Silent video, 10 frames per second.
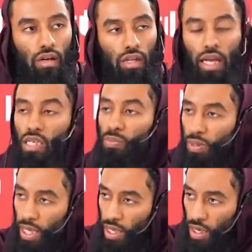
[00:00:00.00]
that is
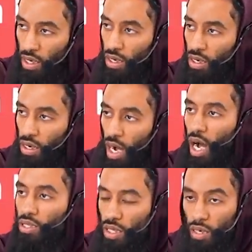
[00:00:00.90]
being
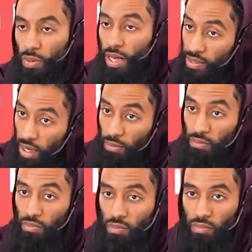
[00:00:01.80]
uttered by some,
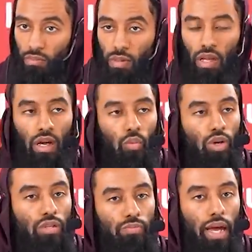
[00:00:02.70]

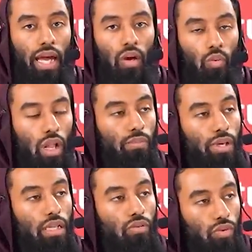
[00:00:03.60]
which may well
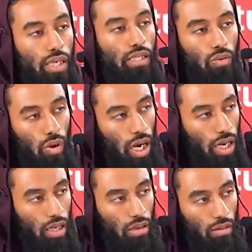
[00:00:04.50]
be the reason
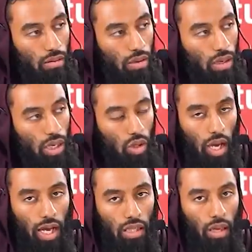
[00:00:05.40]
why
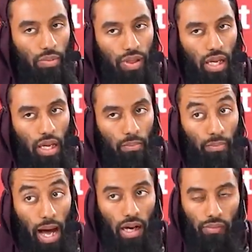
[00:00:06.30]
you end up thinking
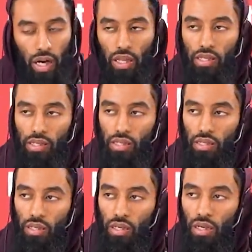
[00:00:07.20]
bad of
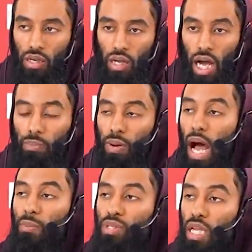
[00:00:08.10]
others and
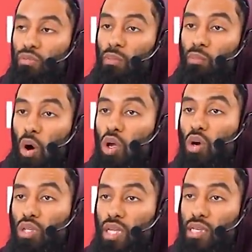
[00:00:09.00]
perhaps even
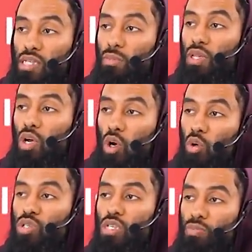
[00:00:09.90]
boycotting some of the
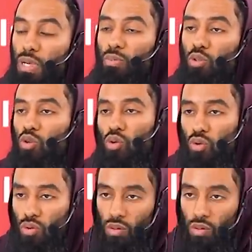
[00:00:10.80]
closest people to you.